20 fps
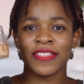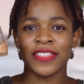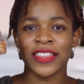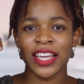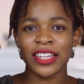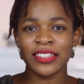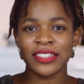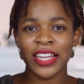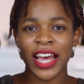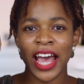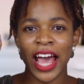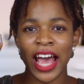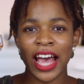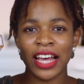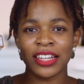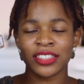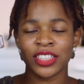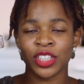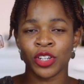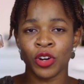this
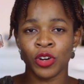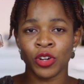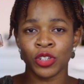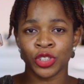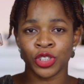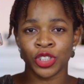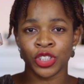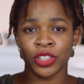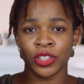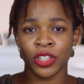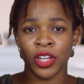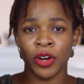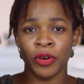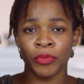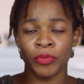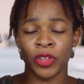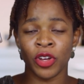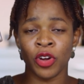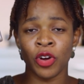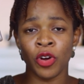has the Coco
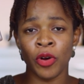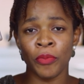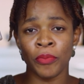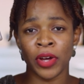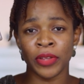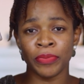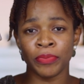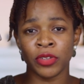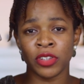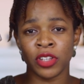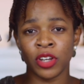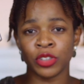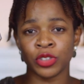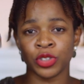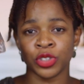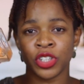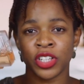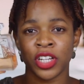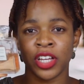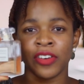Chanel, the Coco Mademoiselle
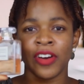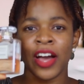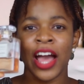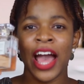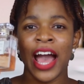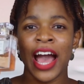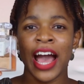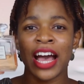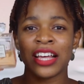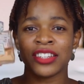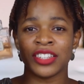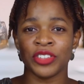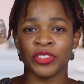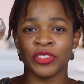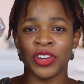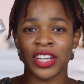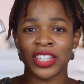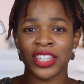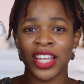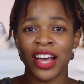Chanel has a
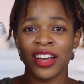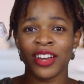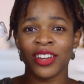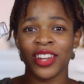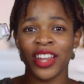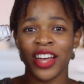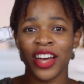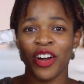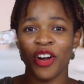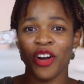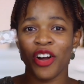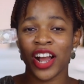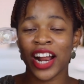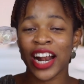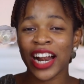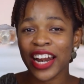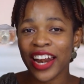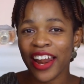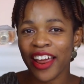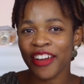rectangular
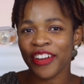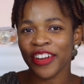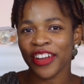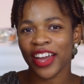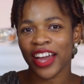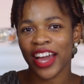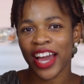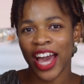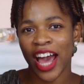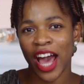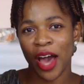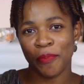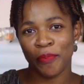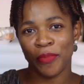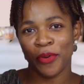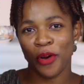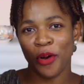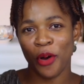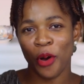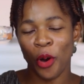clear
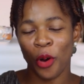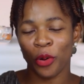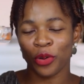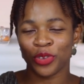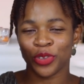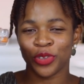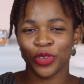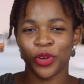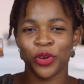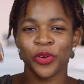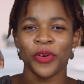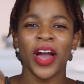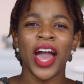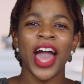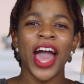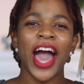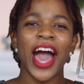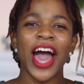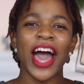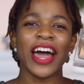cap also,
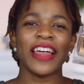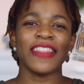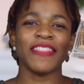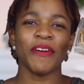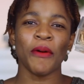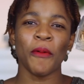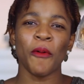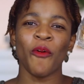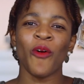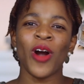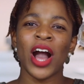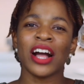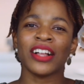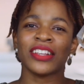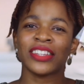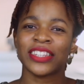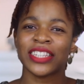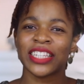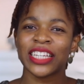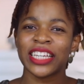and
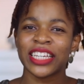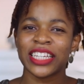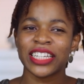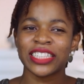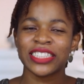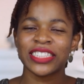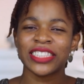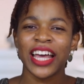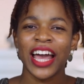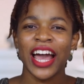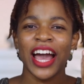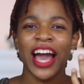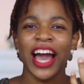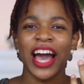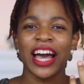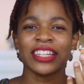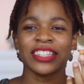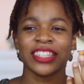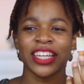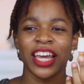while this
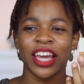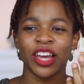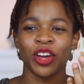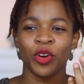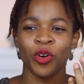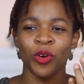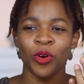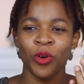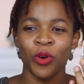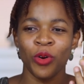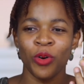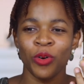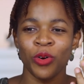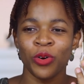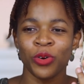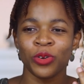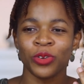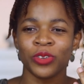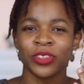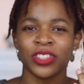has a
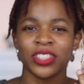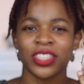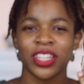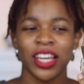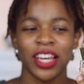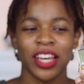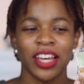gold